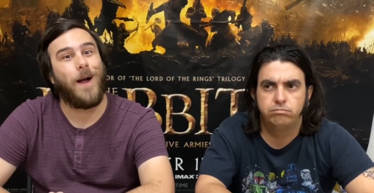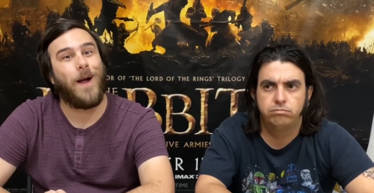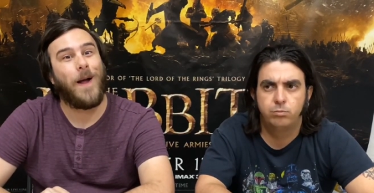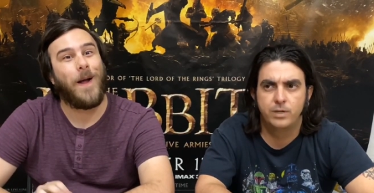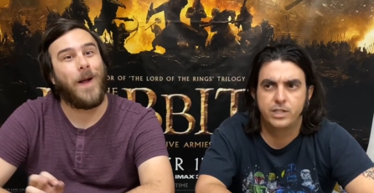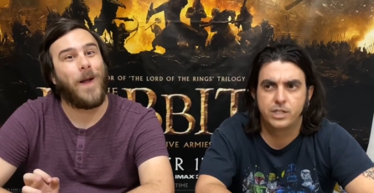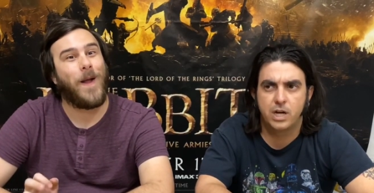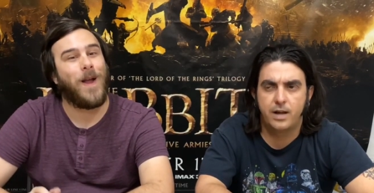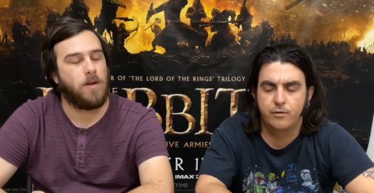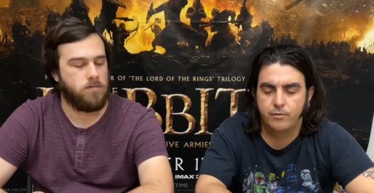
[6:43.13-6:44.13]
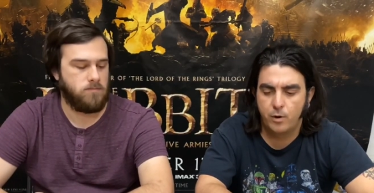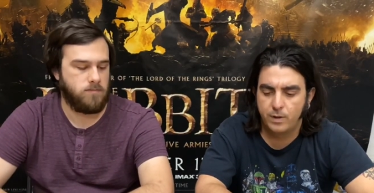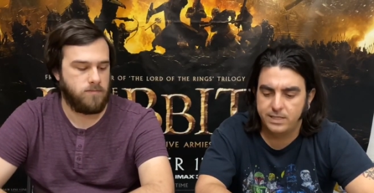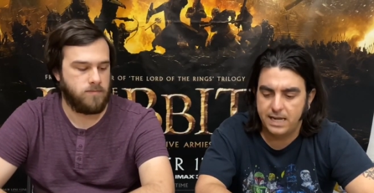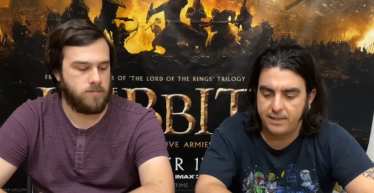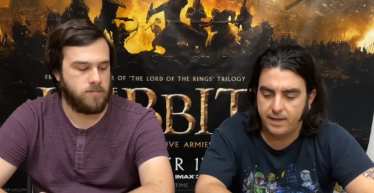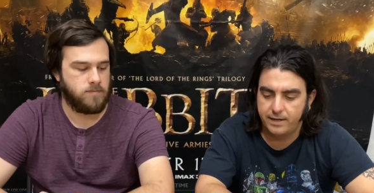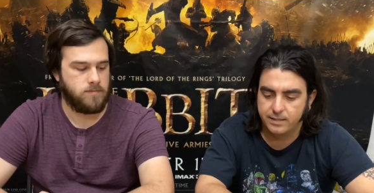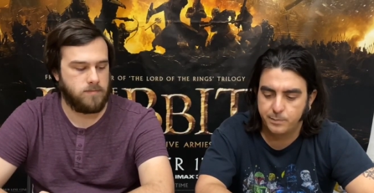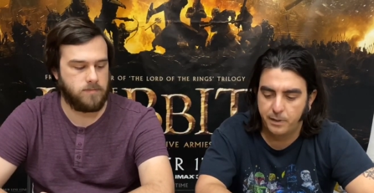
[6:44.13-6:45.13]
Speaker 1: which I don't know what day that
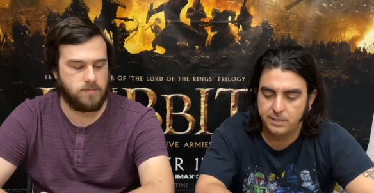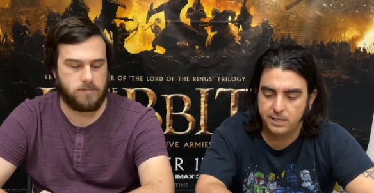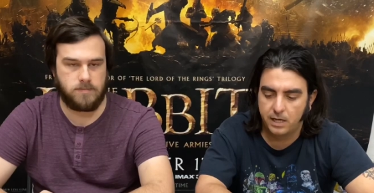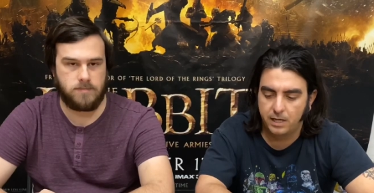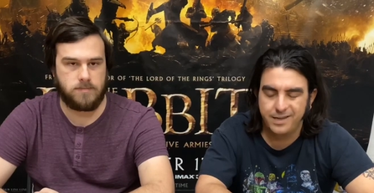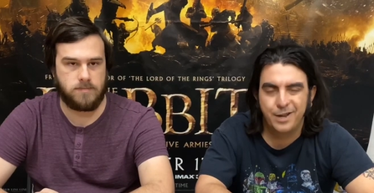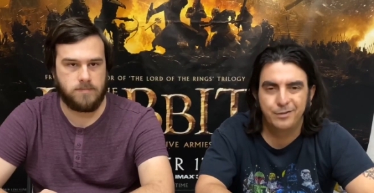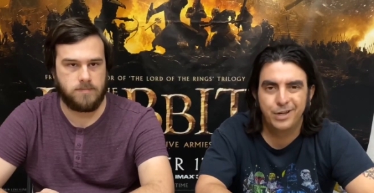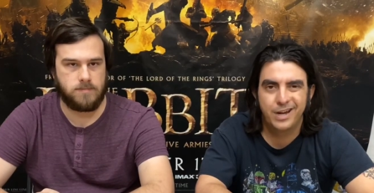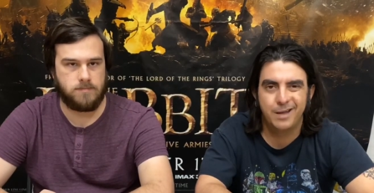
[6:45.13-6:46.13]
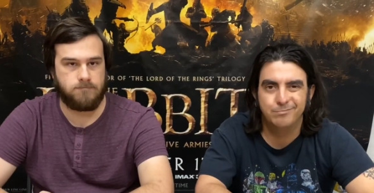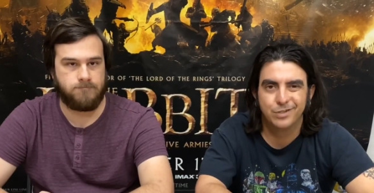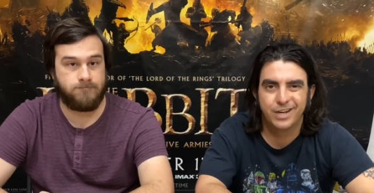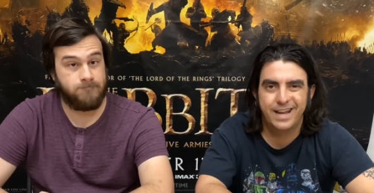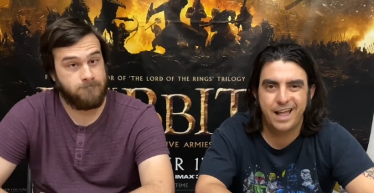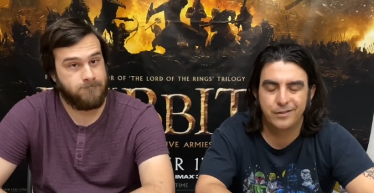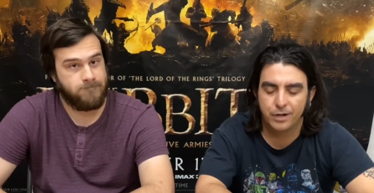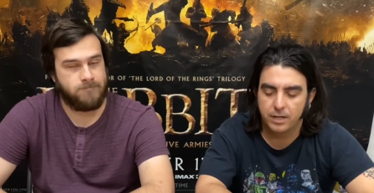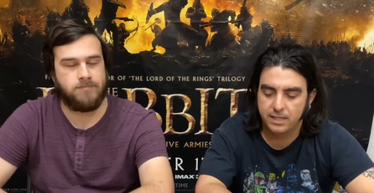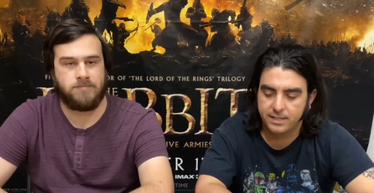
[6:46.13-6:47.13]
is, but uh, you know, look it up. Look at a
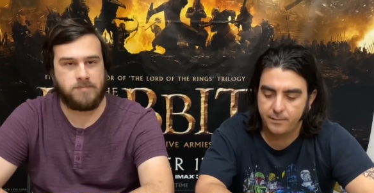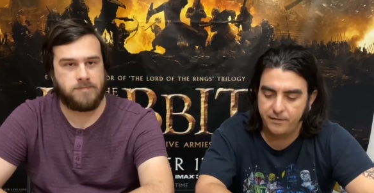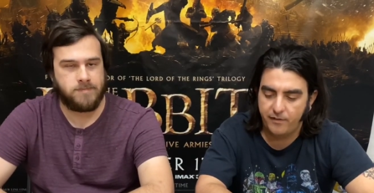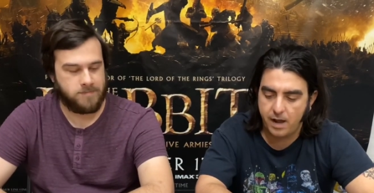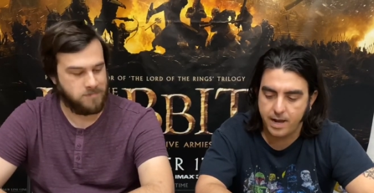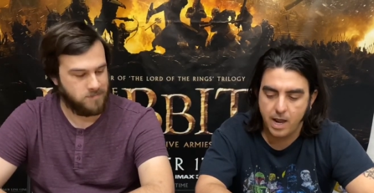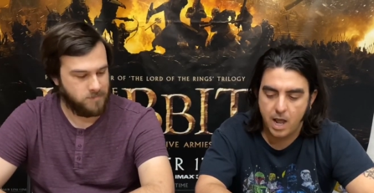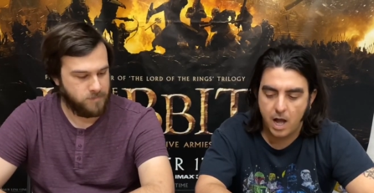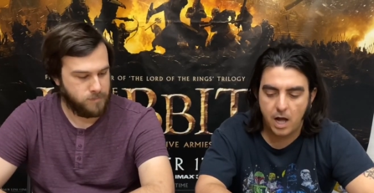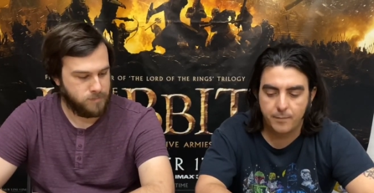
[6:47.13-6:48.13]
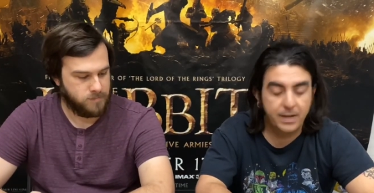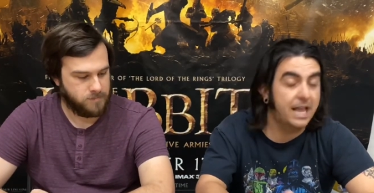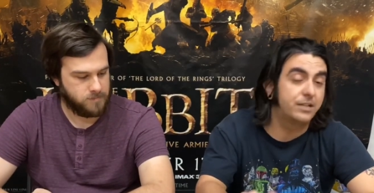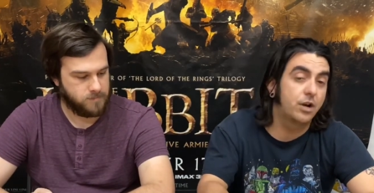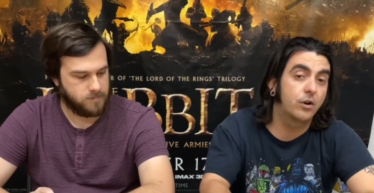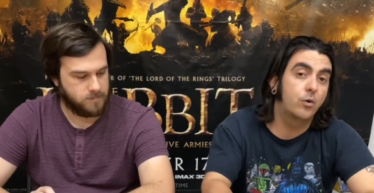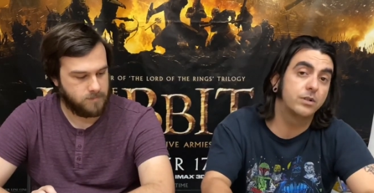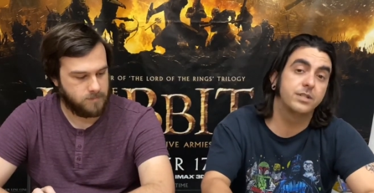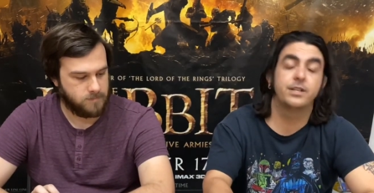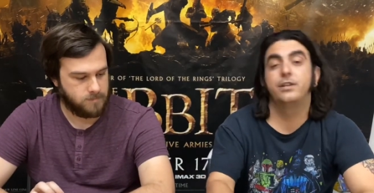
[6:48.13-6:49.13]
calendar. It's going to be fine. Uh, but yeah, Dark
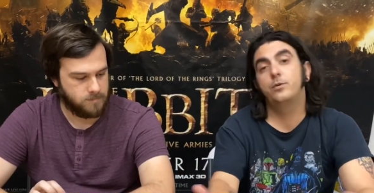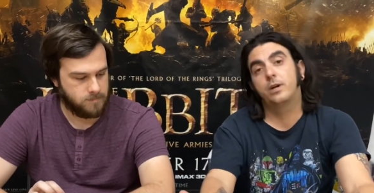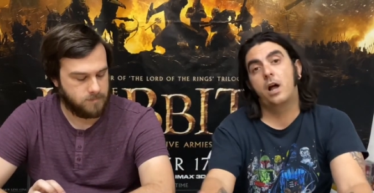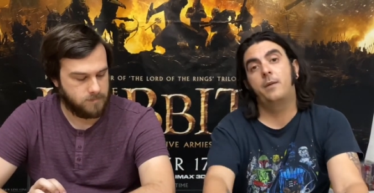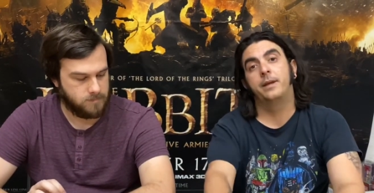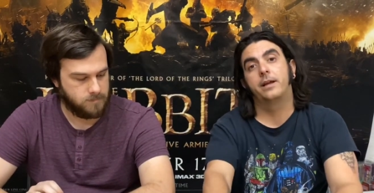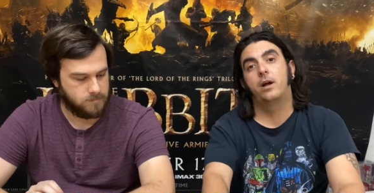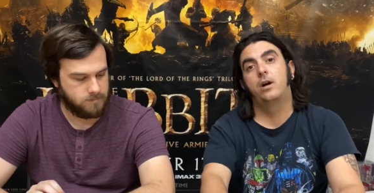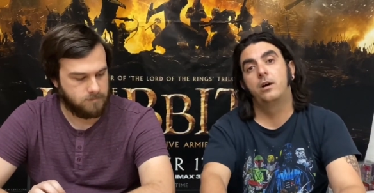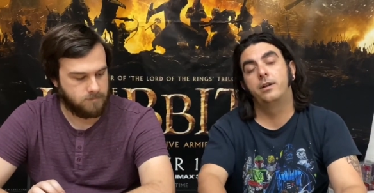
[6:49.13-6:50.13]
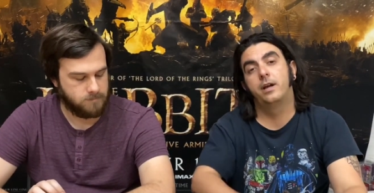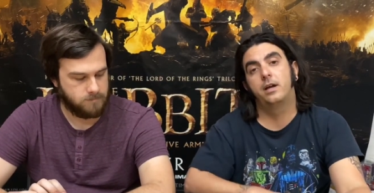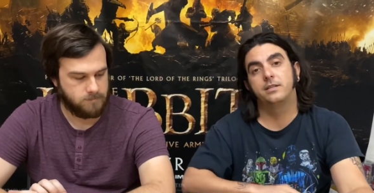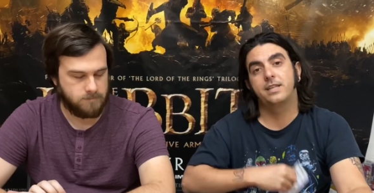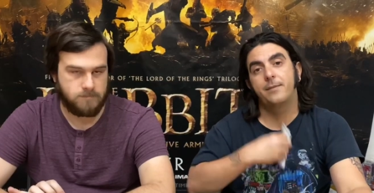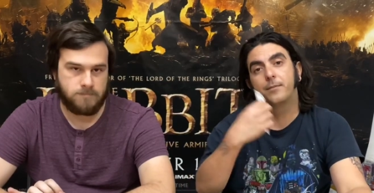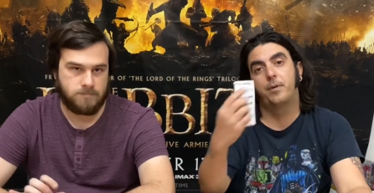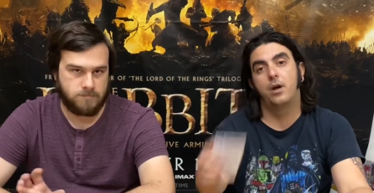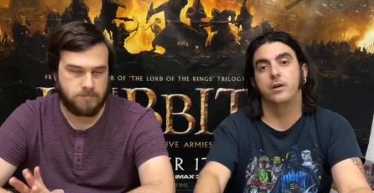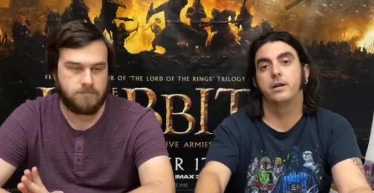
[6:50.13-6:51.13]
Horse is going to do a comic on uh,
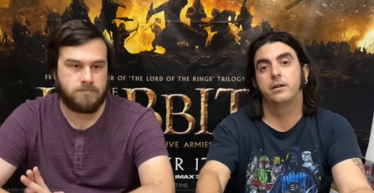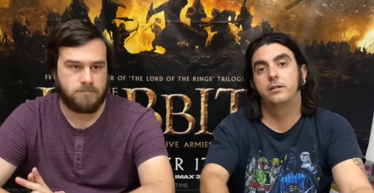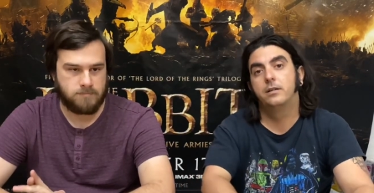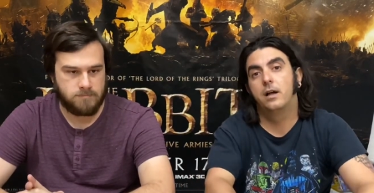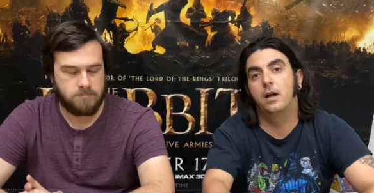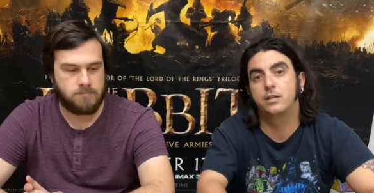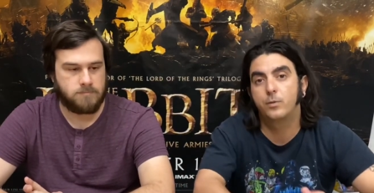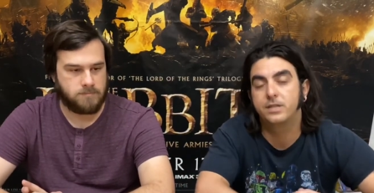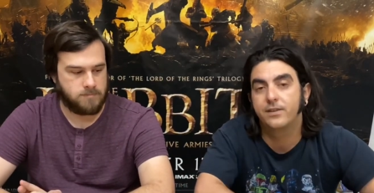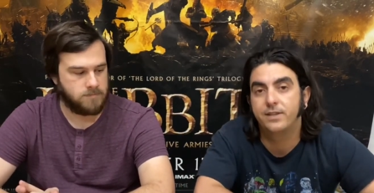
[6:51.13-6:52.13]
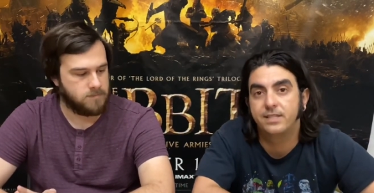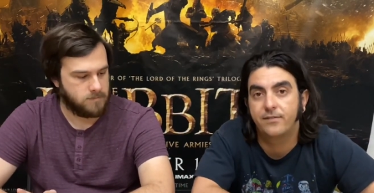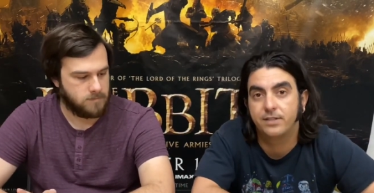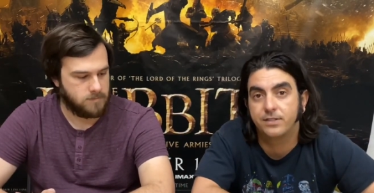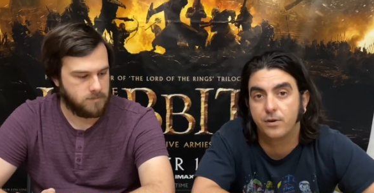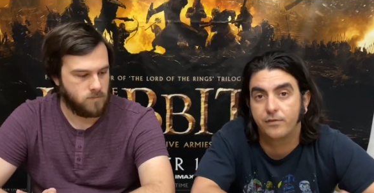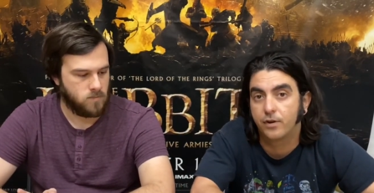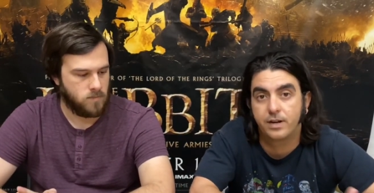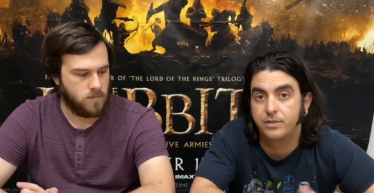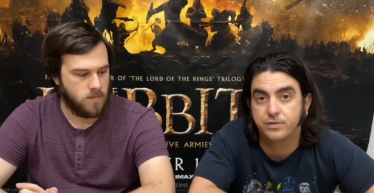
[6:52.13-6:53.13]
Cyberpunk uh, 2077. So if
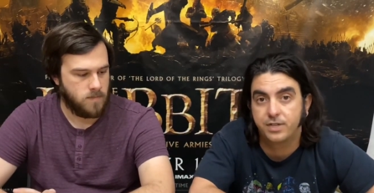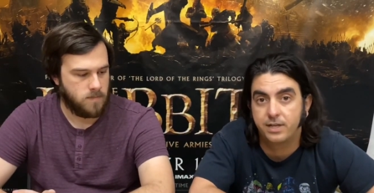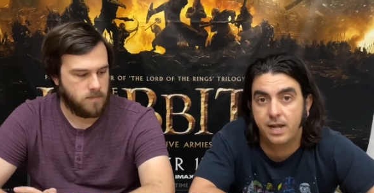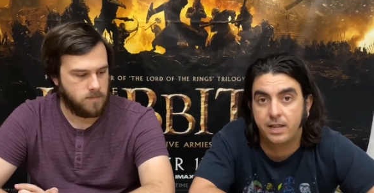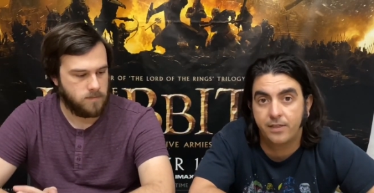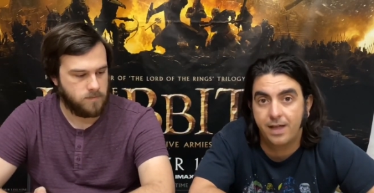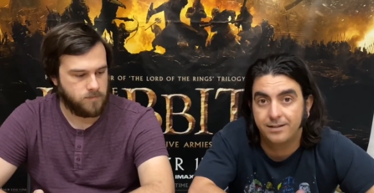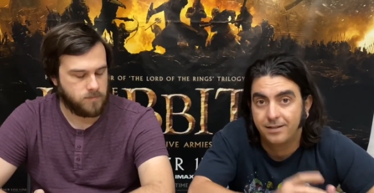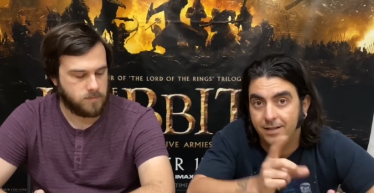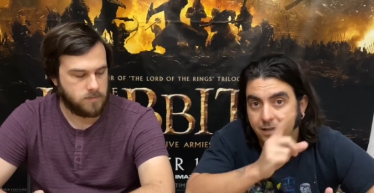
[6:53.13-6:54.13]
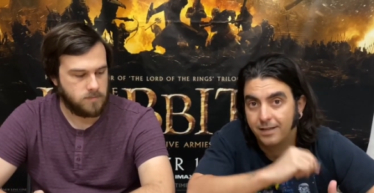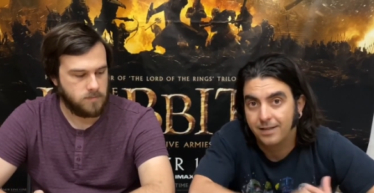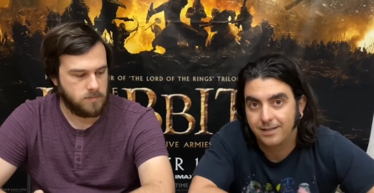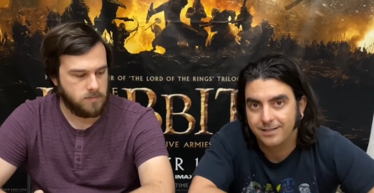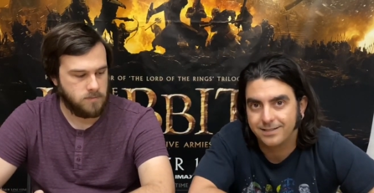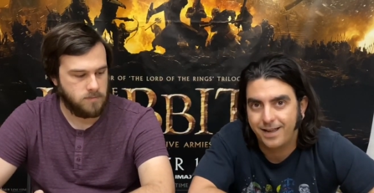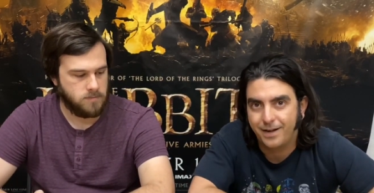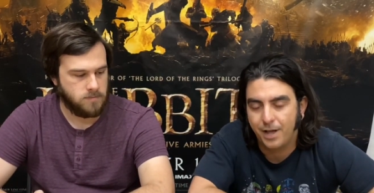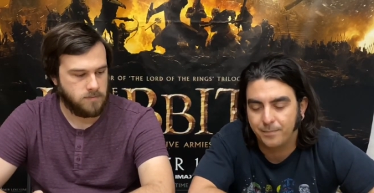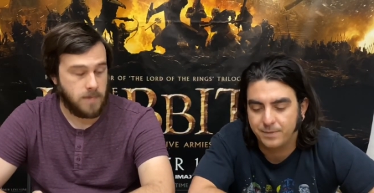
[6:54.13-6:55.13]
you're interested in any of that, sign
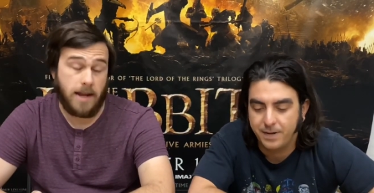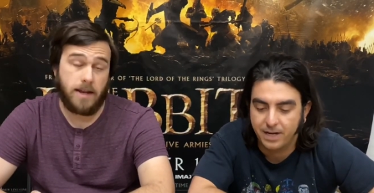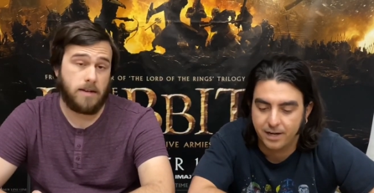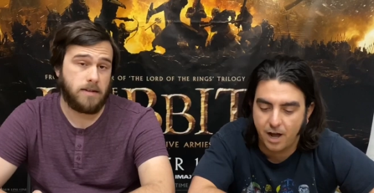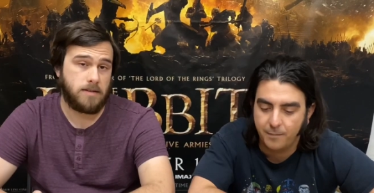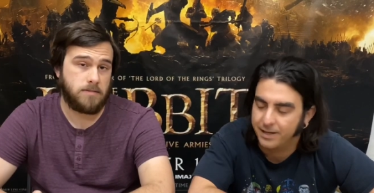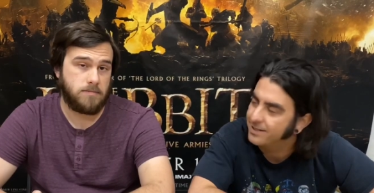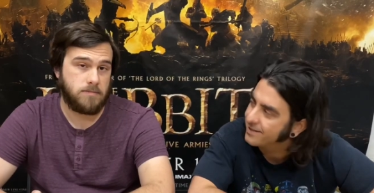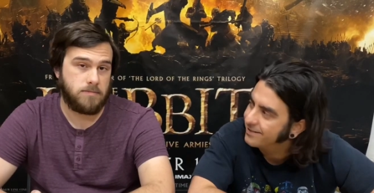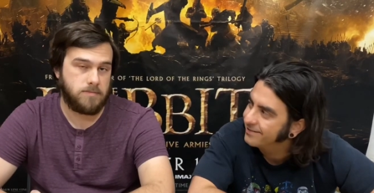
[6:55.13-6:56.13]
up. Speaking and of comics,